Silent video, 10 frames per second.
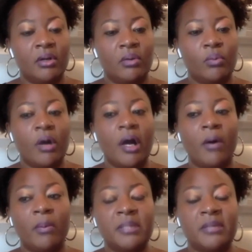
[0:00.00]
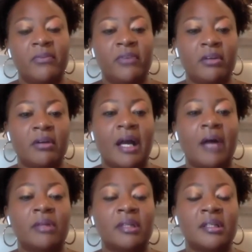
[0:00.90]
will help to figure
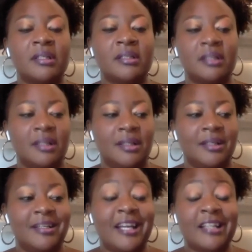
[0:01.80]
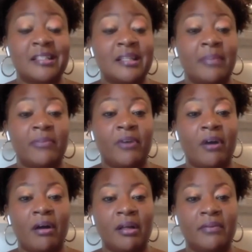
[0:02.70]
out this next step for
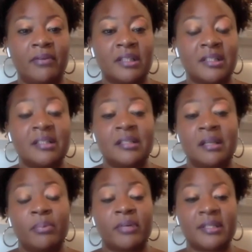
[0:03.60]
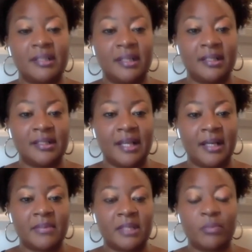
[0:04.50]
all of us. This is unprecedented
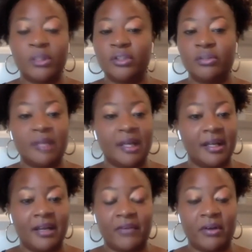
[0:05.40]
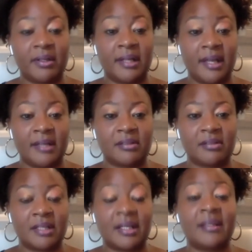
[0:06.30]
times, and we do not have all of the
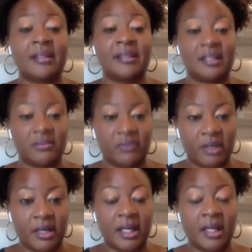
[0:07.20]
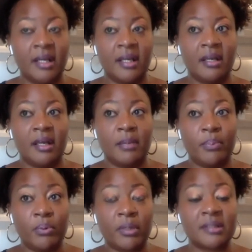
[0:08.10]
answers. And I think that is very
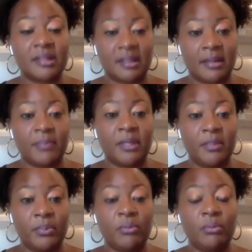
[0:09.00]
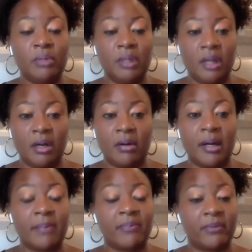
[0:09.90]
important to let people know
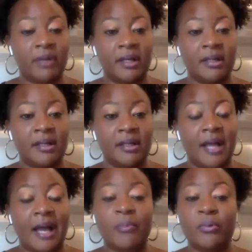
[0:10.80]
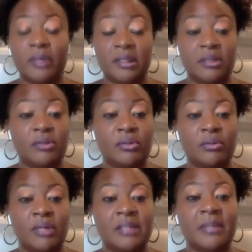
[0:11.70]
up front i'm going to
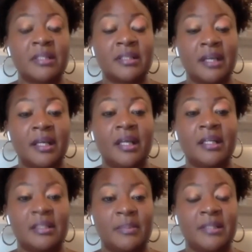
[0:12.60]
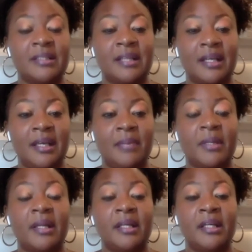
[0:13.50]
do as much as i can as best as i can but
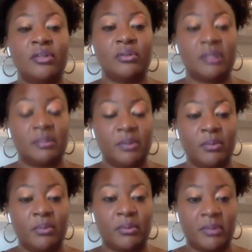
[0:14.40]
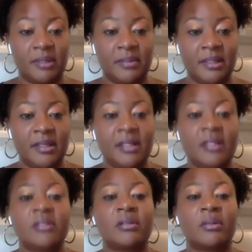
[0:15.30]
i need you to be on board with me
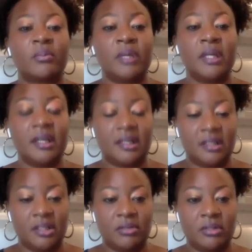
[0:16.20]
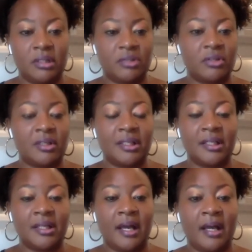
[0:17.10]
so that we can continue this
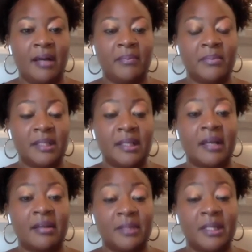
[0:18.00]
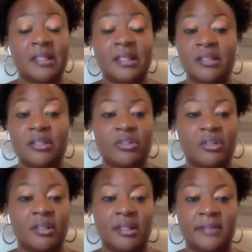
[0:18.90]
journey um, together because it is a
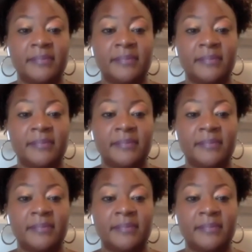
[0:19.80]
journey